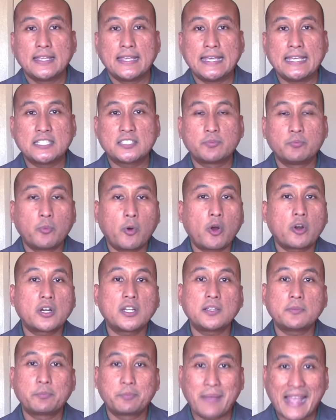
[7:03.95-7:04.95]
his
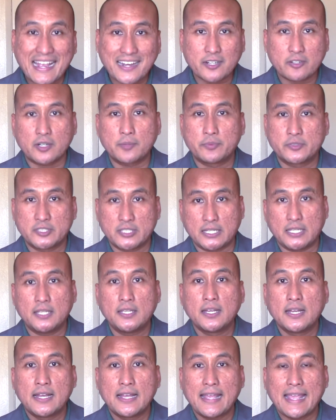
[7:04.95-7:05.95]
moral
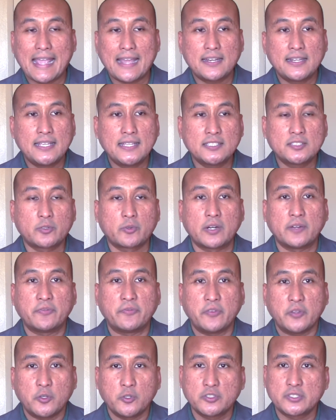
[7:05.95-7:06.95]
bankruptcy and his
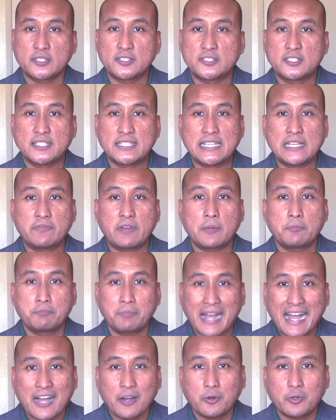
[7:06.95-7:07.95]
refusal to give
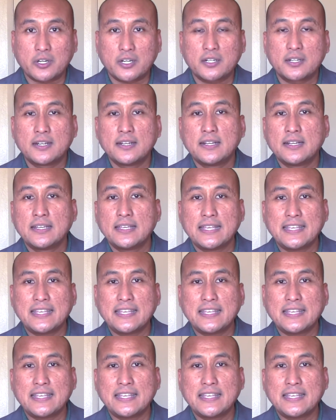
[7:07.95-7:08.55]
up power